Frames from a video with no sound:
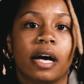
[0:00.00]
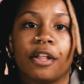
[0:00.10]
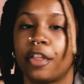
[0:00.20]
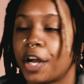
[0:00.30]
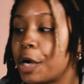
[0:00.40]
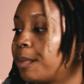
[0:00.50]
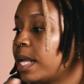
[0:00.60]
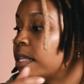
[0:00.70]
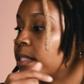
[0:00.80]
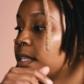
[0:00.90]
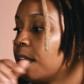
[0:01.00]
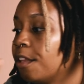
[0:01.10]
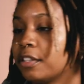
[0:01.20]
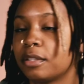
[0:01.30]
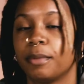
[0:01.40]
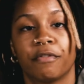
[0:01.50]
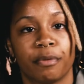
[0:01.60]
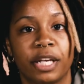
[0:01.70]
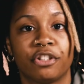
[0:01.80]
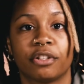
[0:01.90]
a therapist, there's some
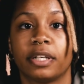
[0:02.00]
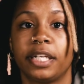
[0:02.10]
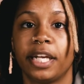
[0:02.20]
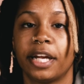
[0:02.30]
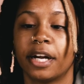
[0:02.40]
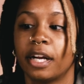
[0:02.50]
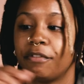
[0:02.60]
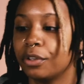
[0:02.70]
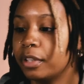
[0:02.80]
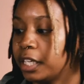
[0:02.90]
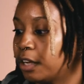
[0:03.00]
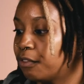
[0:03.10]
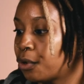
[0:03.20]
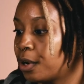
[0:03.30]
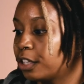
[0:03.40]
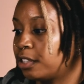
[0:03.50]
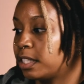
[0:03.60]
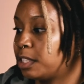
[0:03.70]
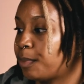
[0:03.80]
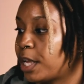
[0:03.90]
information on here. If you're looking for just
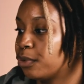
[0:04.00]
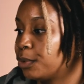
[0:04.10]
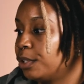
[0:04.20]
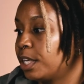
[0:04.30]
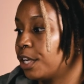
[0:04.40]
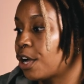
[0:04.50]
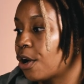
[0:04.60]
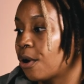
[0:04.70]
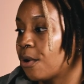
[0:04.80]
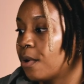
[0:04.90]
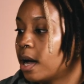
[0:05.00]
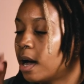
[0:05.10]
a space where you can go,